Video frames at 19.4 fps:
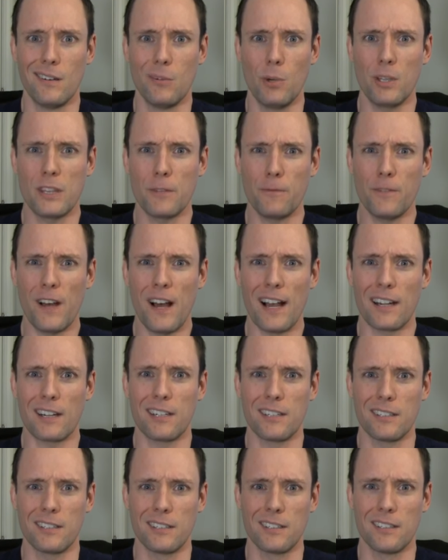What the
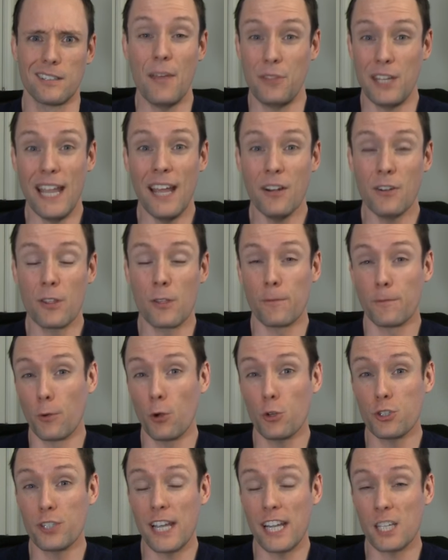fuck? At the end of the
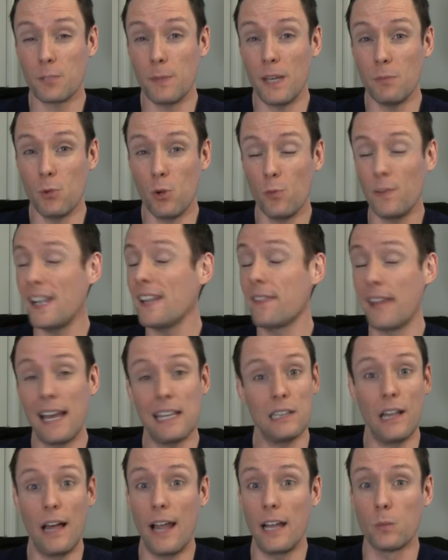first X Men movie,
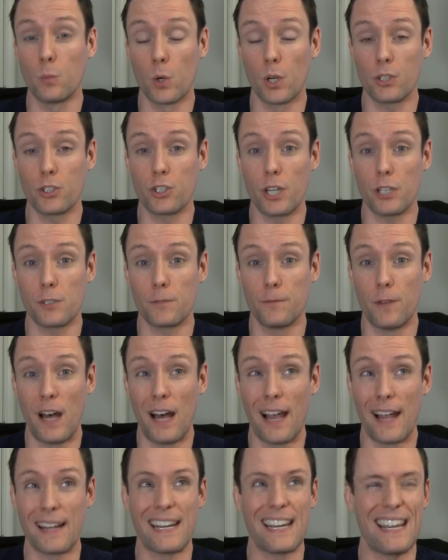that line worked just
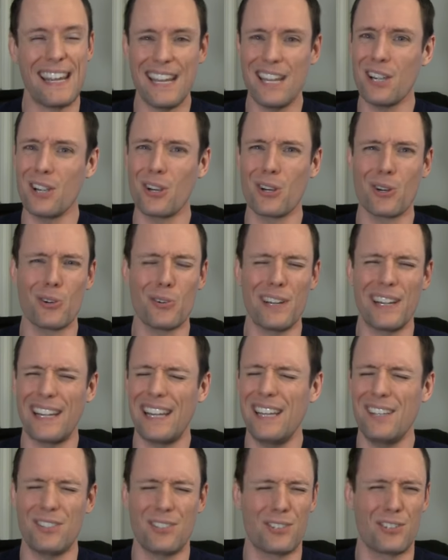fine. Here,
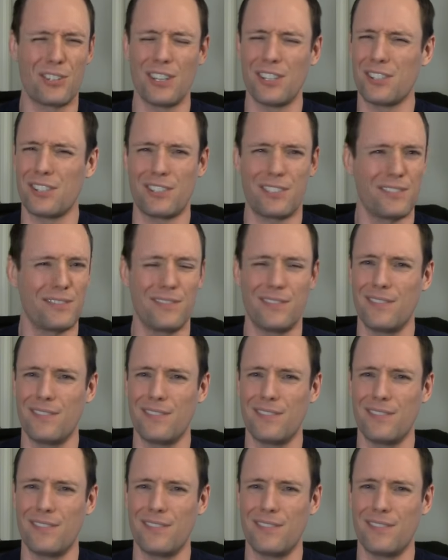it just.